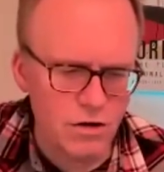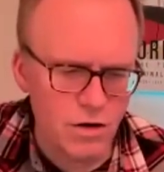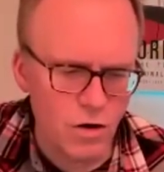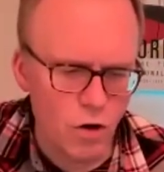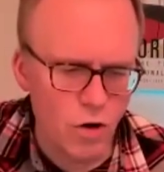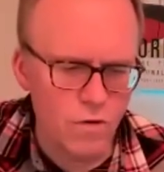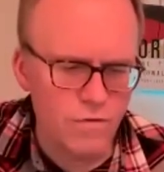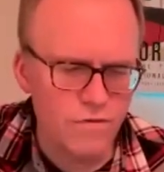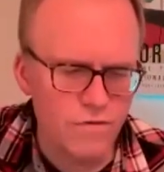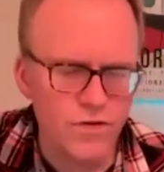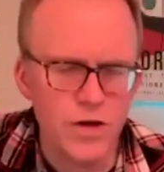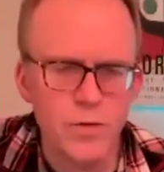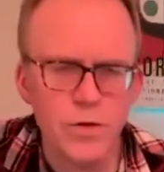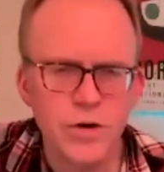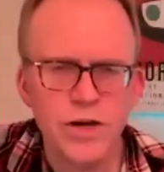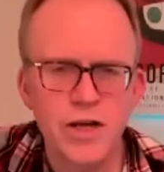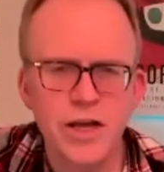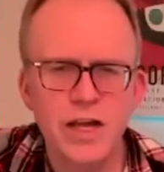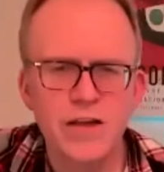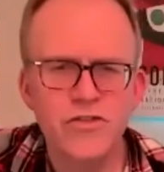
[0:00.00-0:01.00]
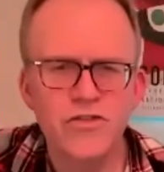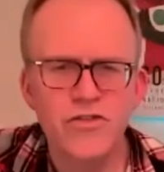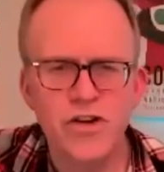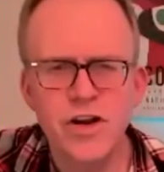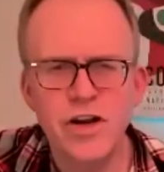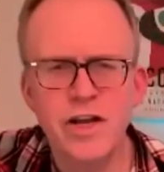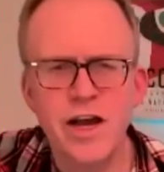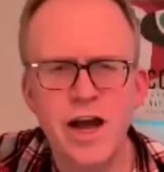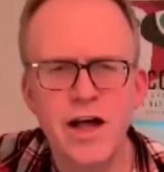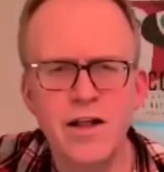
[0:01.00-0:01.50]
Hopefully we're going to get
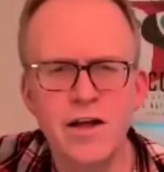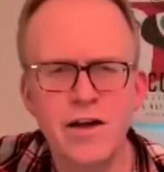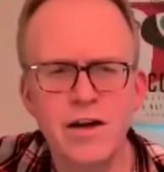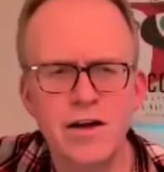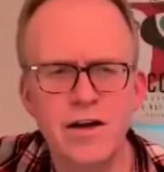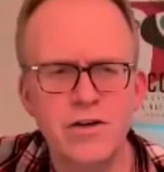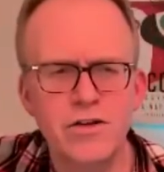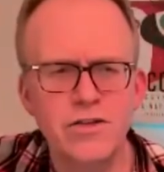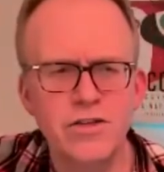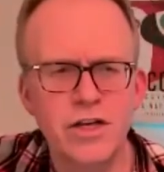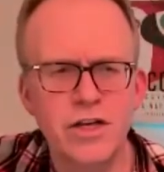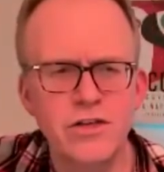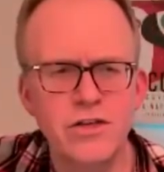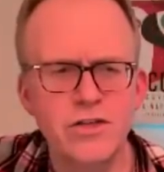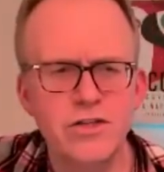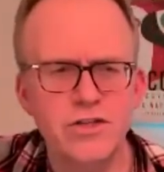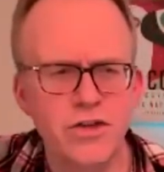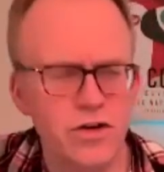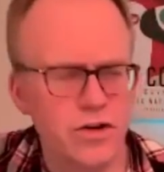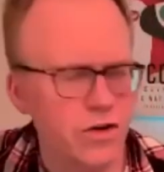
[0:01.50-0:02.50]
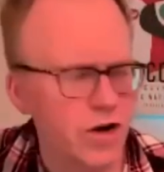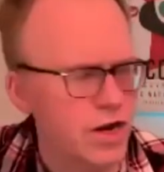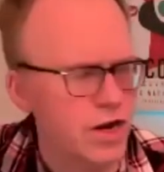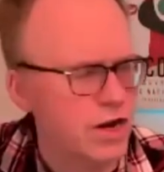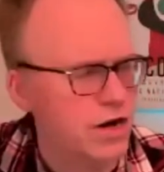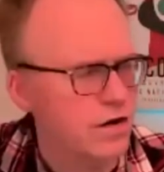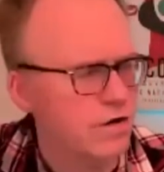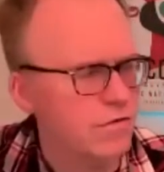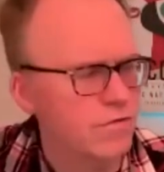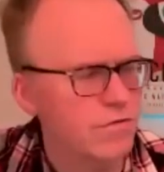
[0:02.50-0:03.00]
Sarah Gallagher, who's a new
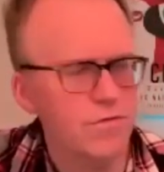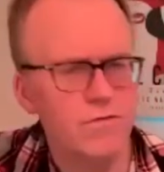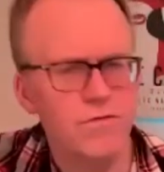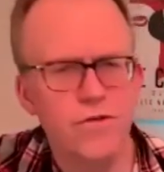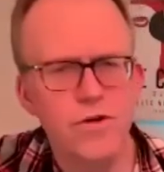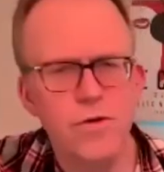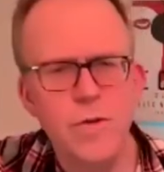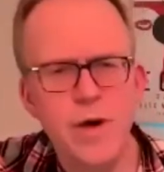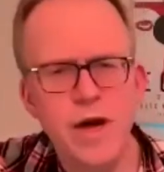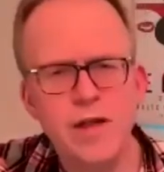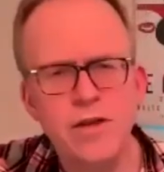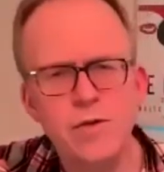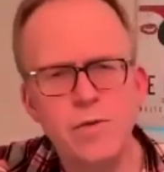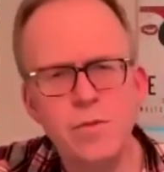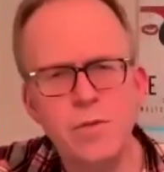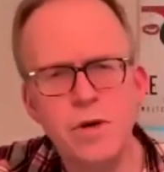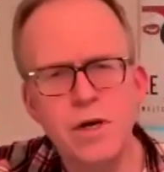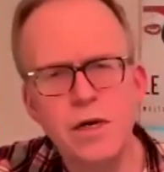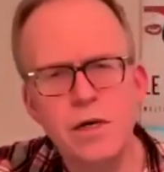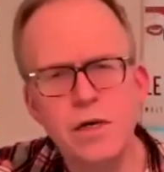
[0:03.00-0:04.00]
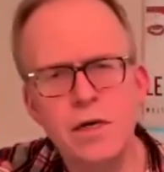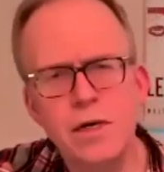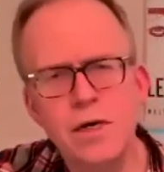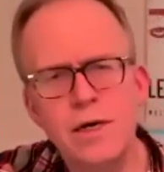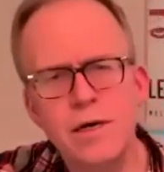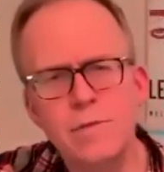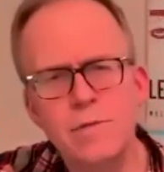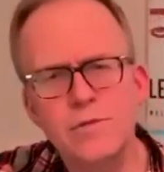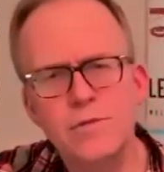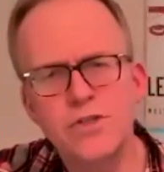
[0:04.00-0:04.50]
songwriter from Edinburgh.
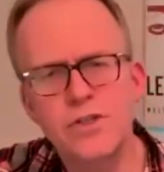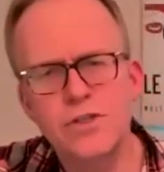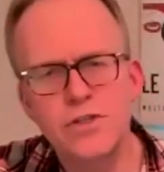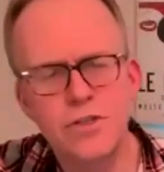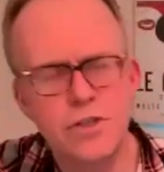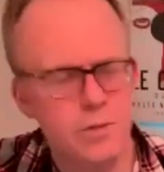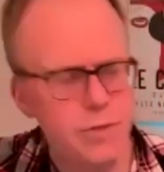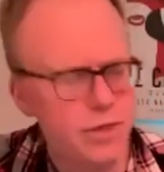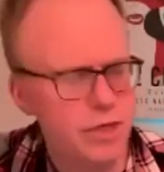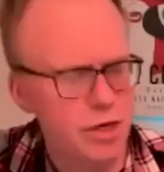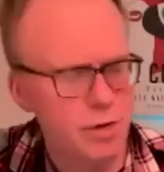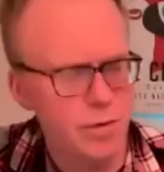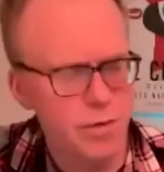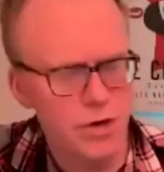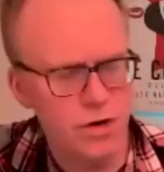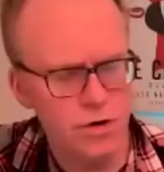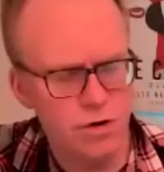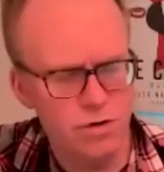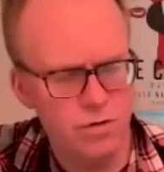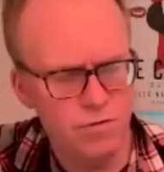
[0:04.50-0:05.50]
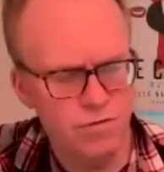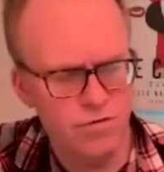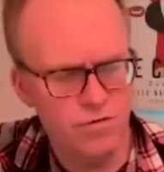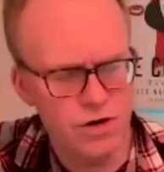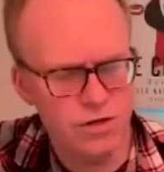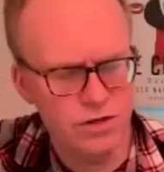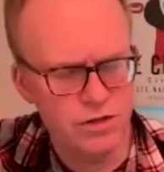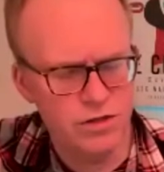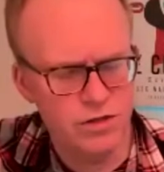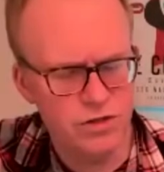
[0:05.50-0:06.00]
She's going to be coming on
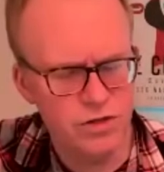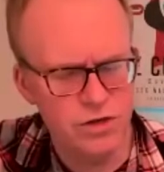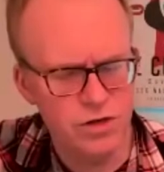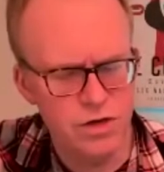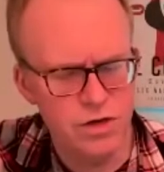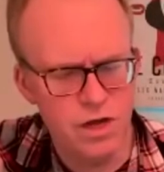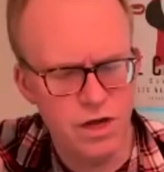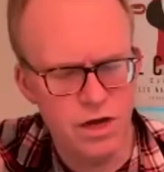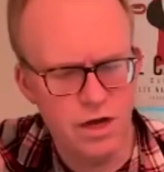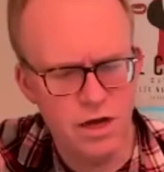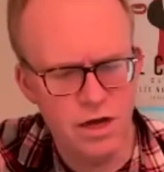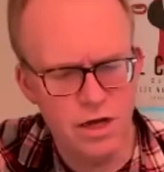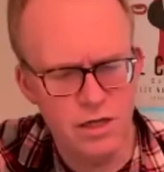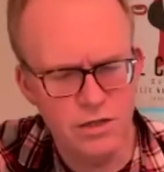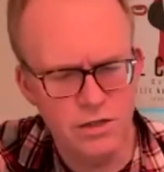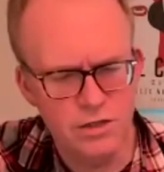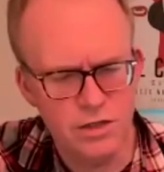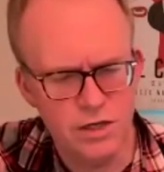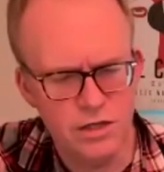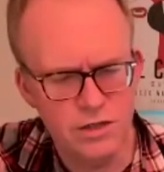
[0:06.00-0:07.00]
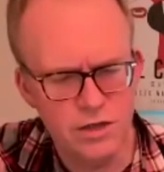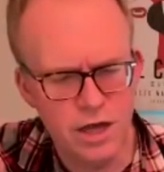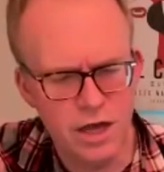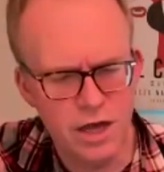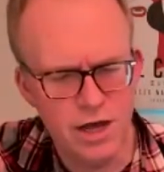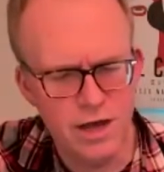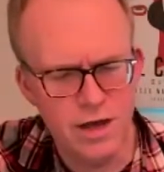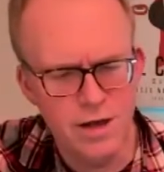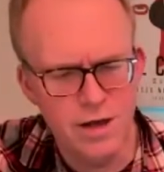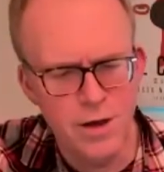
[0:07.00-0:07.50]
fairly soon, and
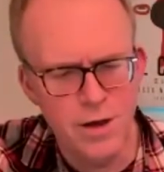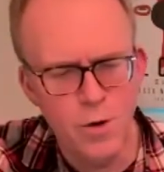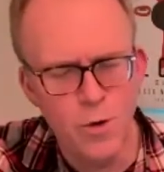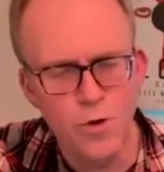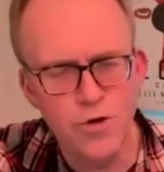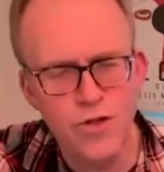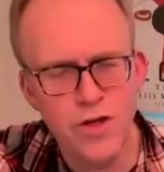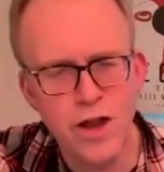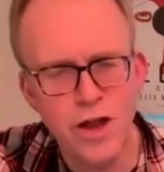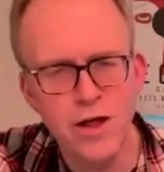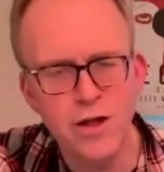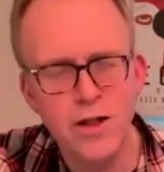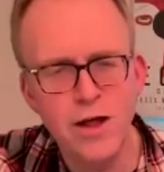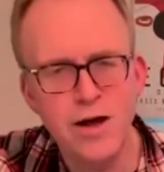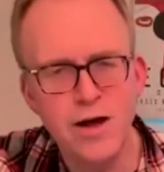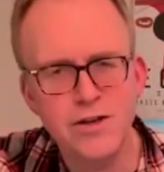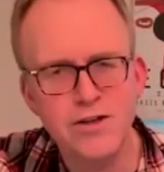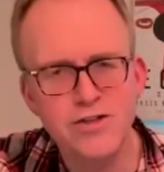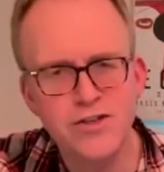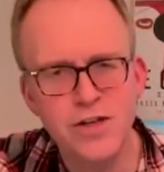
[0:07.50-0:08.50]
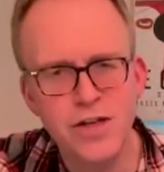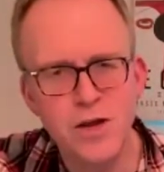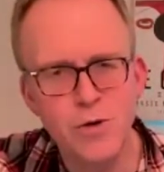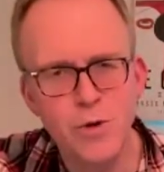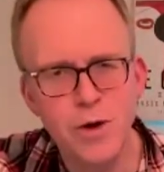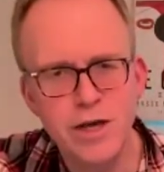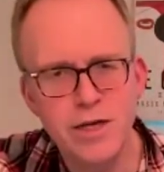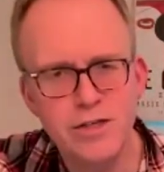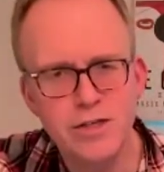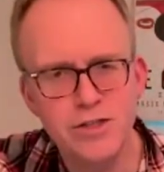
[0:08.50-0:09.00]
with any luck, Sonny
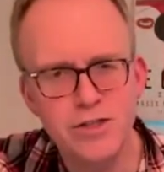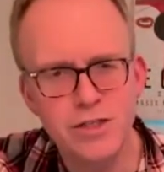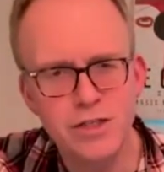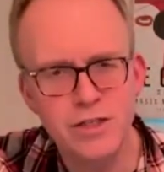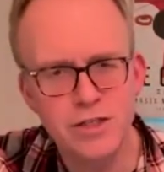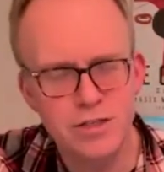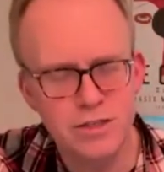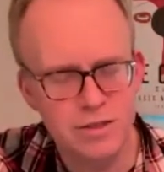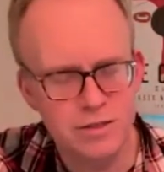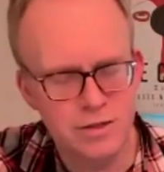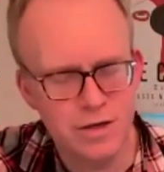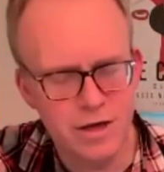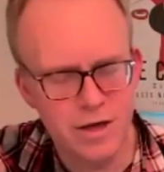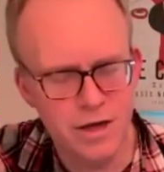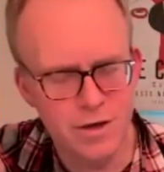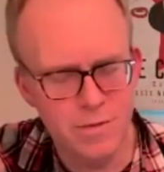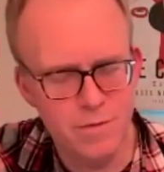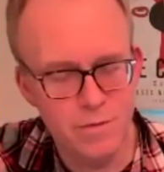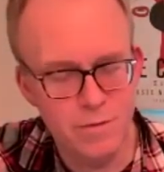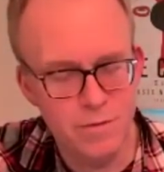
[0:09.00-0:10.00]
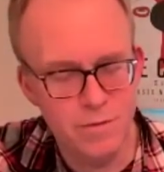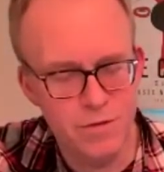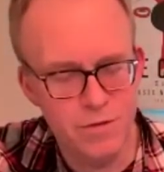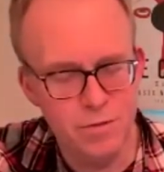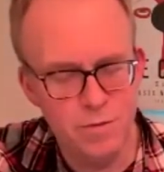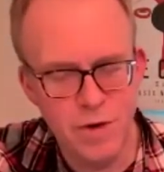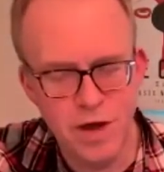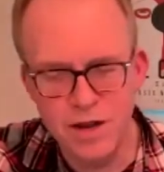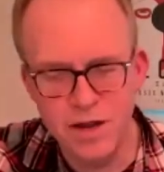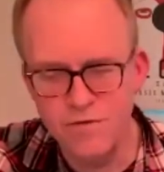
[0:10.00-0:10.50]
West, who's
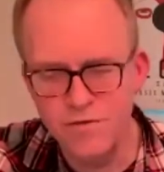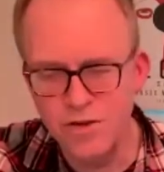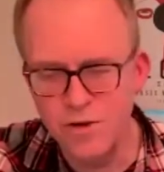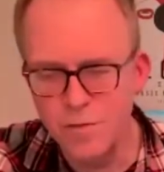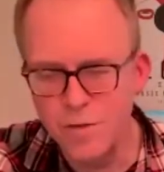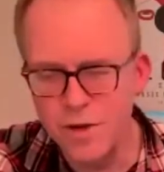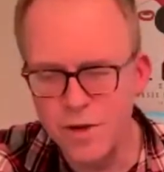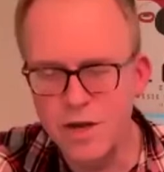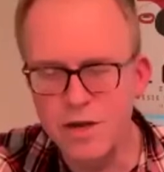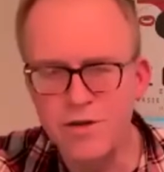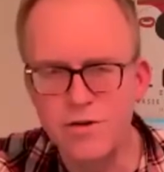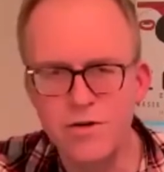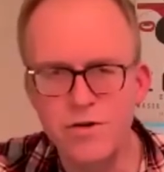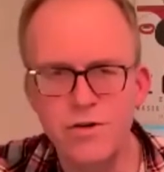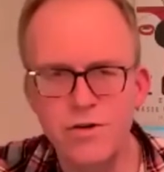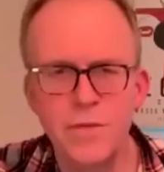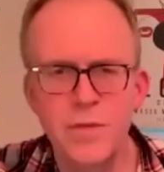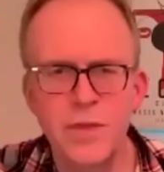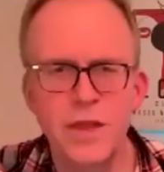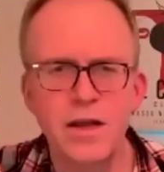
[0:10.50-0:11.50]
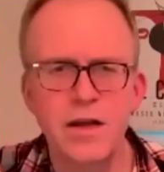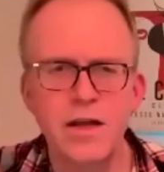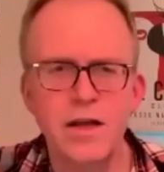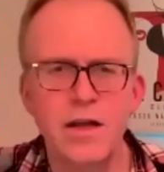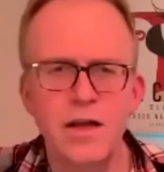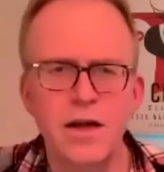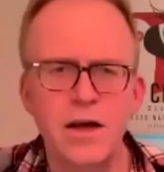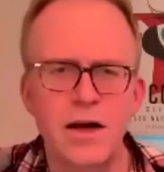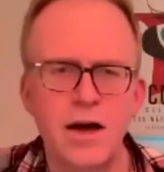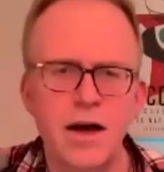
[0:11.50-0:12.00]
many of you may know,
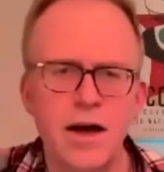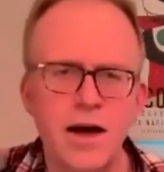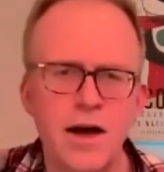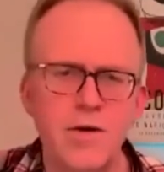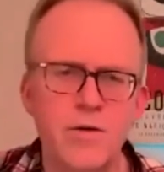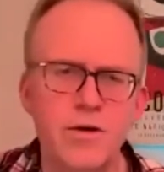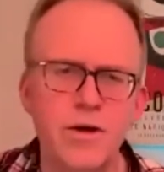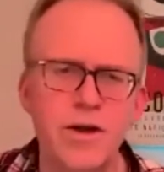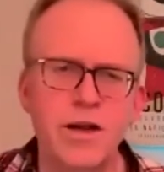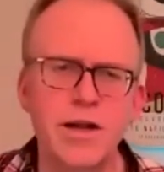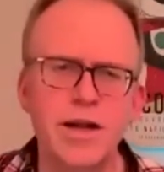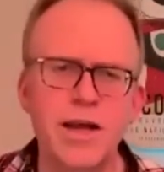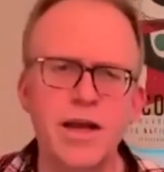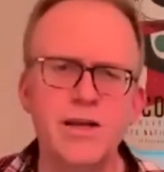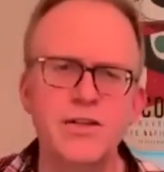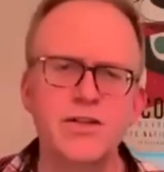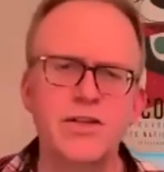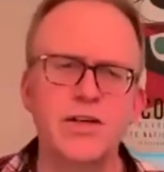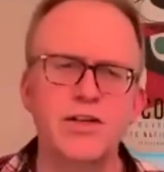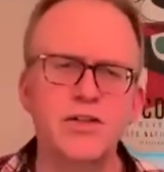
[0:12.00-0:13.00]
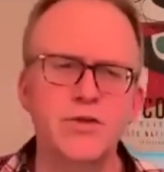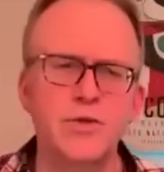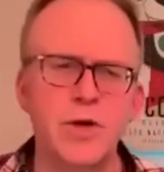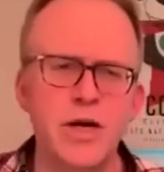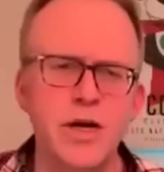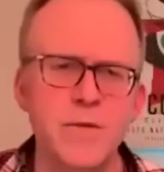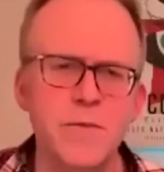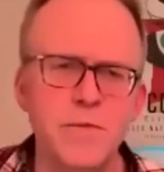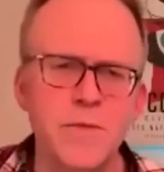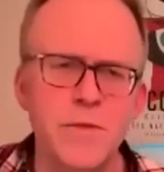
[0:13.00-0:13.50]
we're going to get in touch with
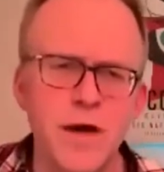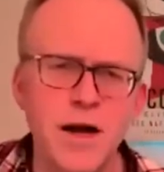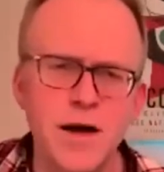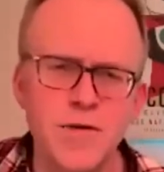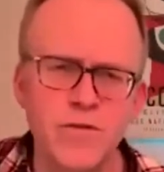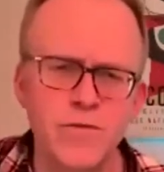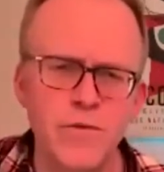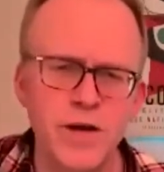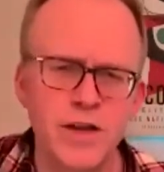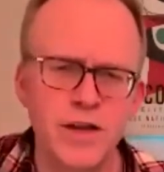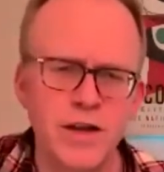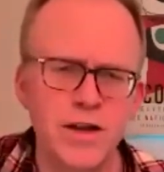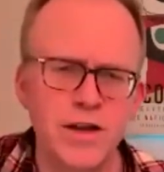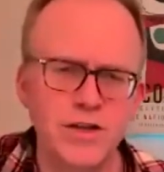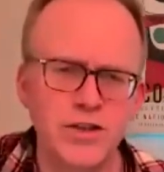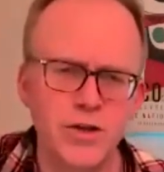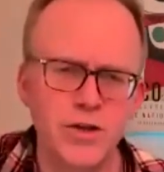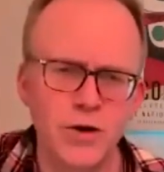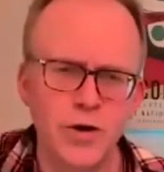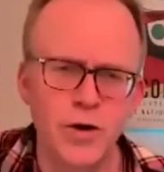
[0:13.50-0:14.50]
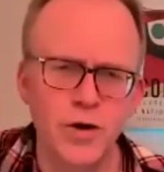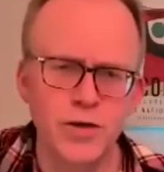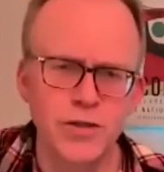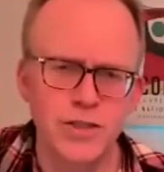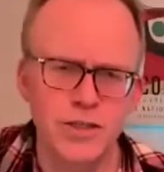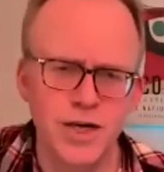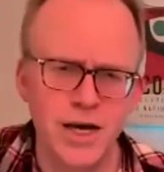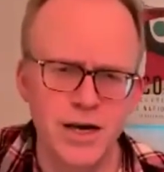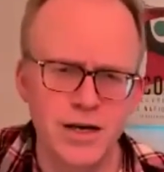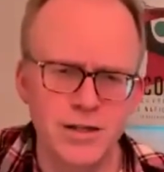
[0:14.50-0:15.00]
him. We've made initial
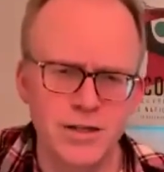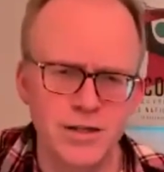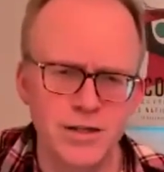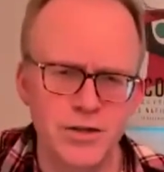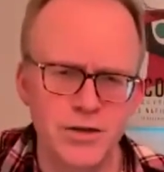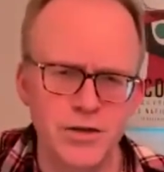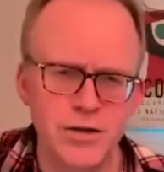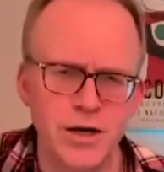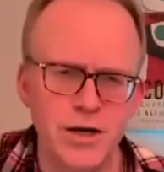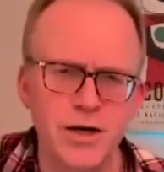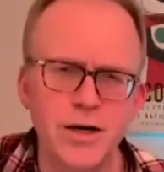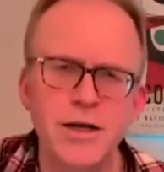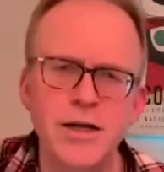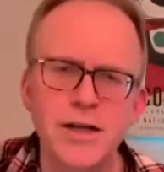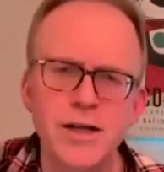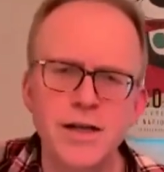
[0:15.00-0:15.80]
contact through a